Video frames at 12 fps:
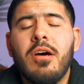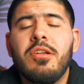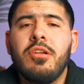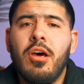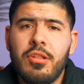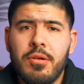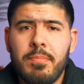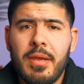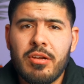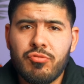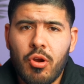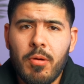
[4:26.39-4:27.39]
Another
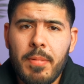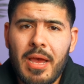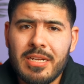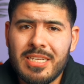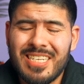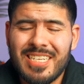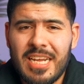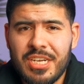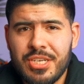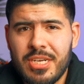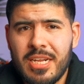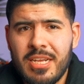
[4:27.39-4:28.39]
big drawback to
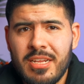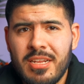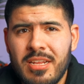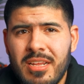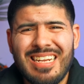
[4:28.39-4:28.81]
Section 8,